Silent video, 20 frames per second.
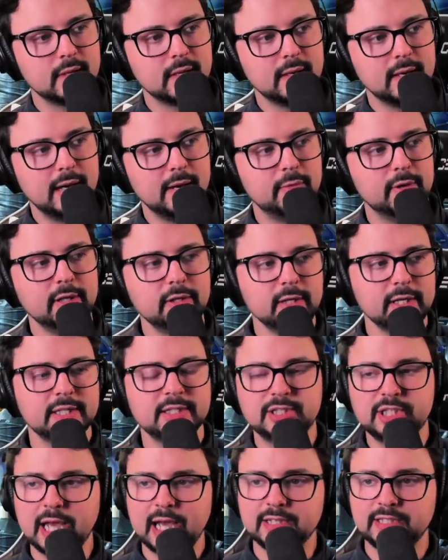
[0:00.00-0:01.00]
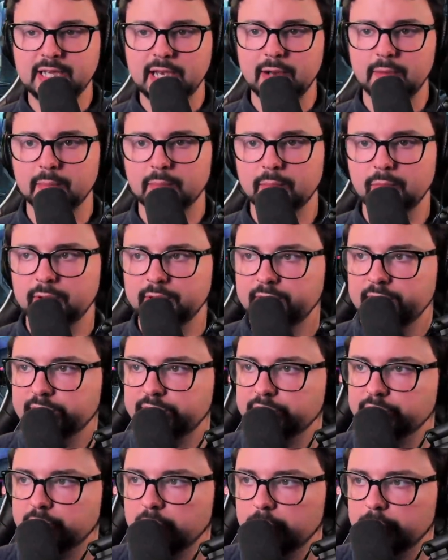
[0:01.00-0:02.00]
I want to look at the chat when
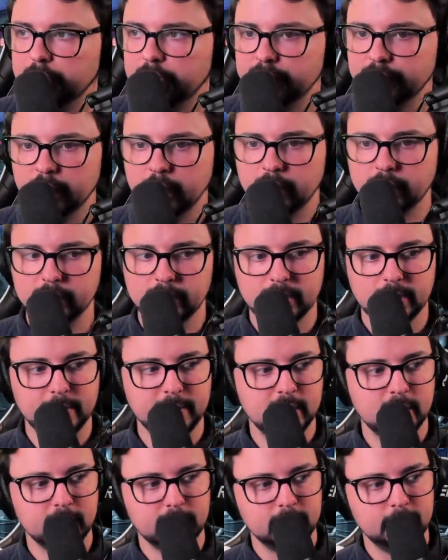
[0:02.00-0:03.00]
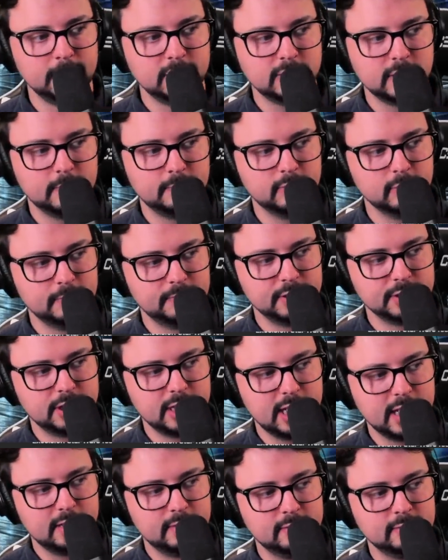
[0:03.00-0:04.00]
this is going on, though. Let me look. Let me try to pull up the
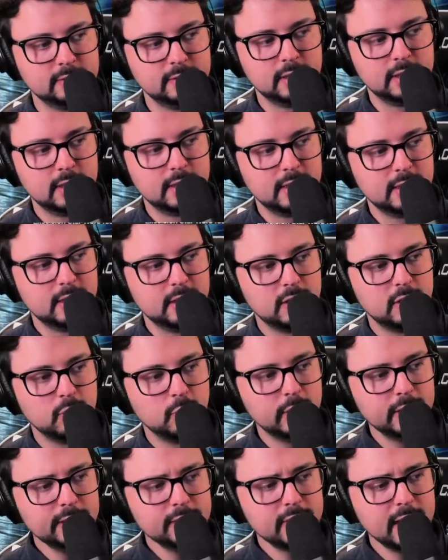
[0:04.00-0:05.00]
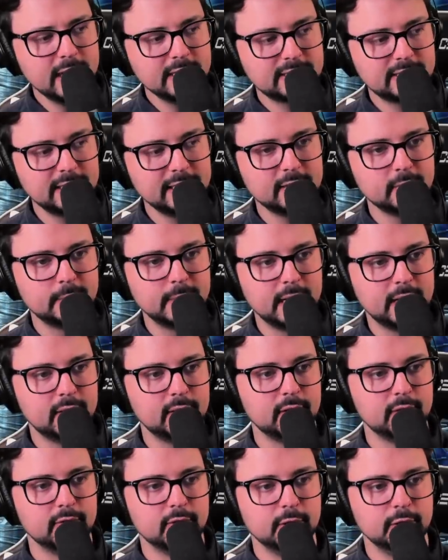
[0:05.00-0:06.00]
chat. What do you guys think
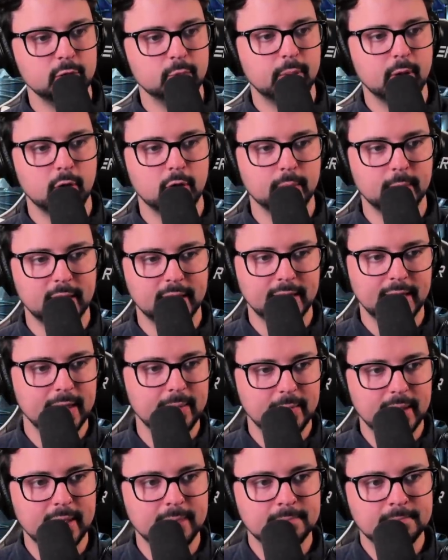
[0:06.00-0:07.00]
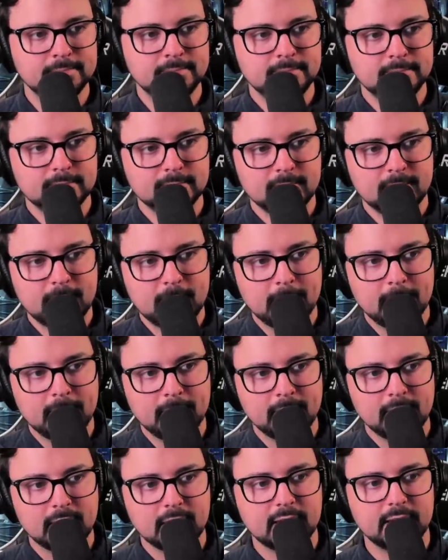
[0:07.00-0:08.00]
about the new Pokemon game, man?
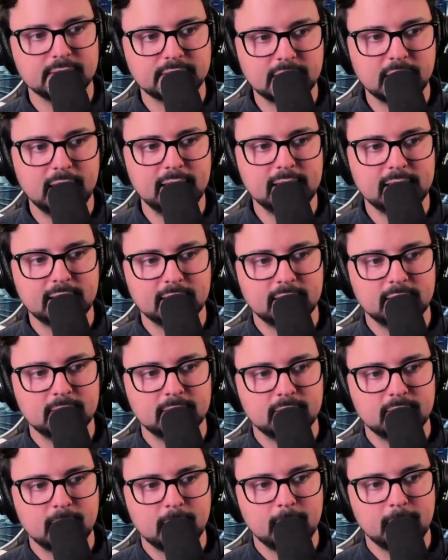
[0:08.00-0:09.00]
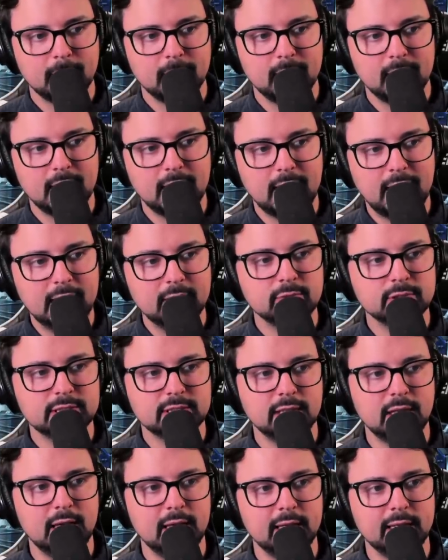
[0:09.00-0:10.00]
Because, like, I was
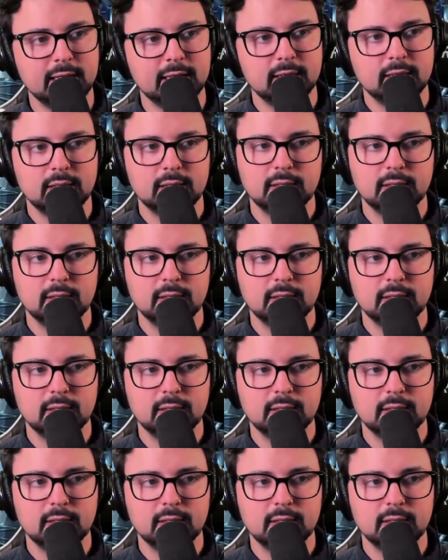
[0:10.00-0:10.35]
like,